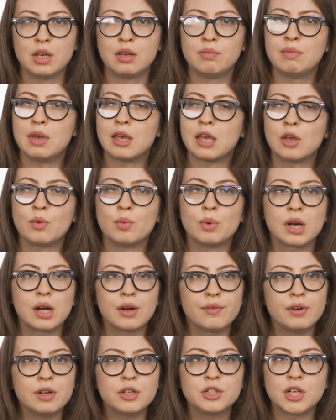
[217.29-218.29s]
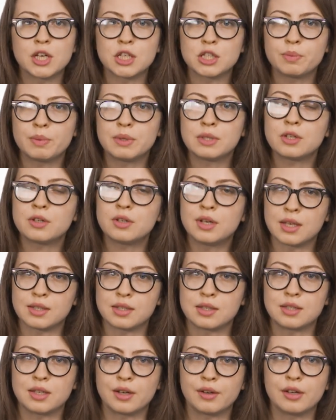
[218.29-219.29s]
making whatever adjustments are
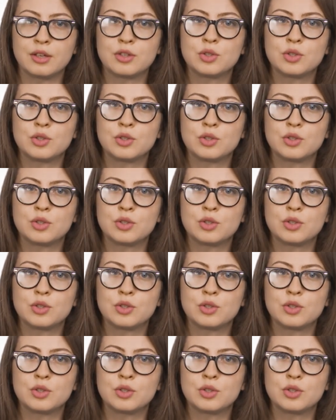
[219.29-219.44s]
necessary